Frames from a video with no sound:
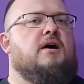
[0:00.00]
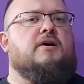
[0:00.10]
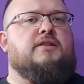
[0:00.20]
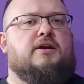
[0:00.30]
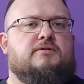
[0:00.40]

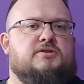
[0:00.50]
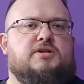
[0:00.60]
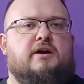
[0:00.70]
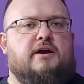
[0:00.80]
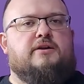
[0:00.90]
On the other
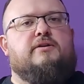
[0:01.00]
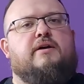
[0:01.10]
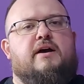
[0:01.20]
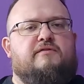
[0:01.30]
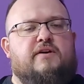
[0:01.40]
side, you
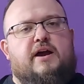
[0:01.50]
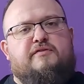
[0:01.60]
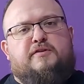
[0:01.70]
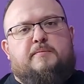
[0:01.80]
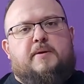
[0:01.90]
have
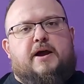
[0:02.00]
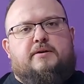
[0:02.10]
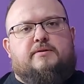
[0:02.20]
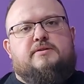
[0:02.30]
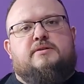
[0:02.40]
effort
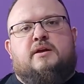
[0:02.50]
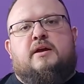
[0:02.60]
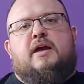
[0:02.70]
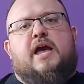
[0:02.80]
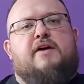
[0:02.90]
patterns.
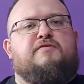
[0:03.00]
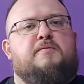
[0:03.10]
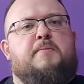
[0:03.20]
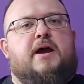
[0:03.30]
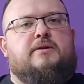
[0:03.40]

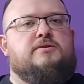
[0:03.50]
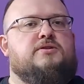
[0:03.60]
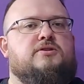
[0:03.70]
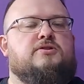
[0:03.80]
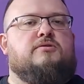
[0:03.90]
Effort patterns
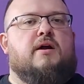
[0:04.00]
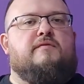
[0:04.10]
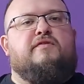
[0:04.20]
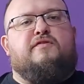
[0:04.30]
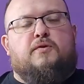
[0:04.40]

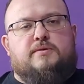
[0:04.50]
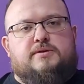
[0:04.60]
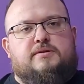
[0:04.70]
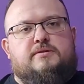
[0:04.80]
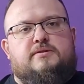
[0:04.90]
describe
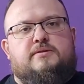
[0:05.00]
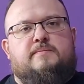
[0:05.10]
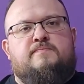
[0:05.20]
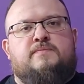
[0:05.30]
forces.